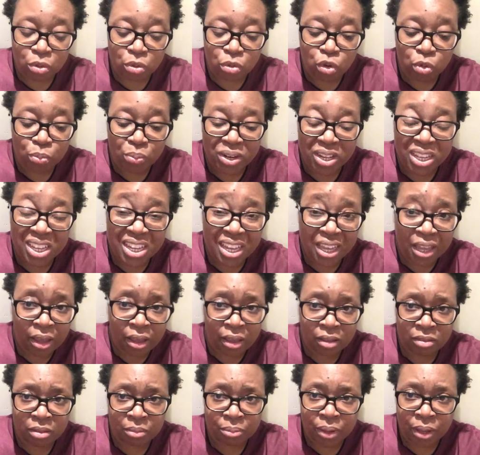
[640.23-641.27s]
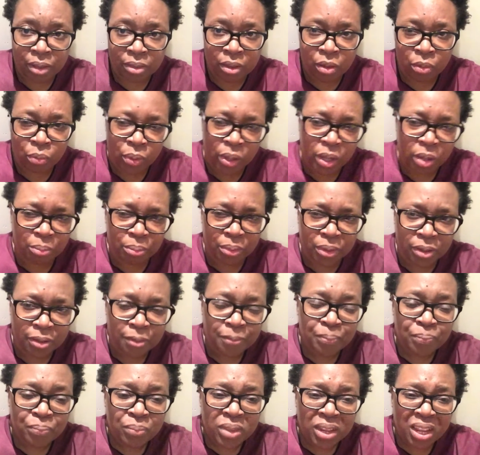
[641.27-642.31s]
or nobody cares about that well-being.
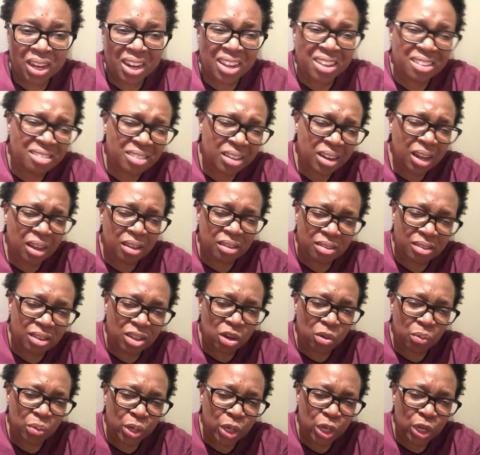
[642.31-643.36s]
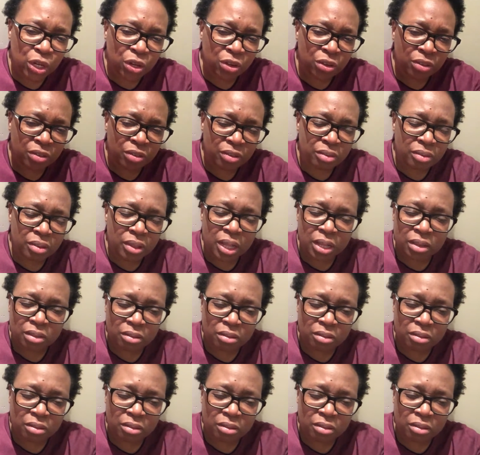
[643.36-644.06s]
Let's start asking questions.